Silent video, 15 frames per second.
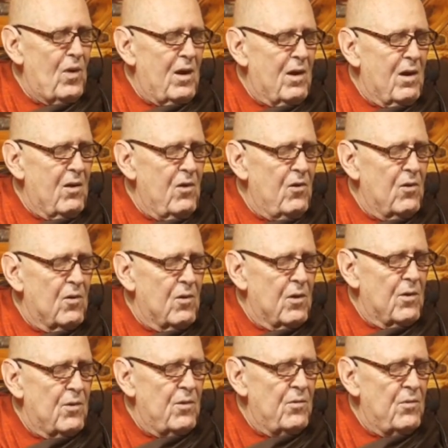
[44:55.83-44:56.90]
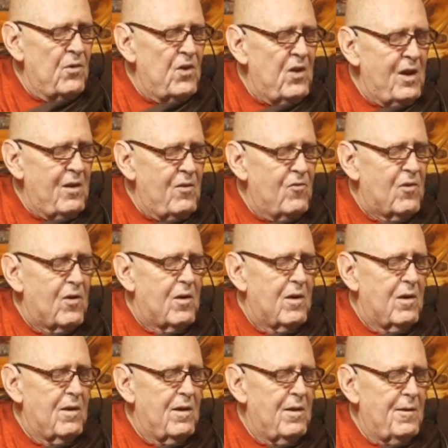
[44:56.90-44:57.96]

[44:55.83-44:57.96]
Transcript: are your own teacher.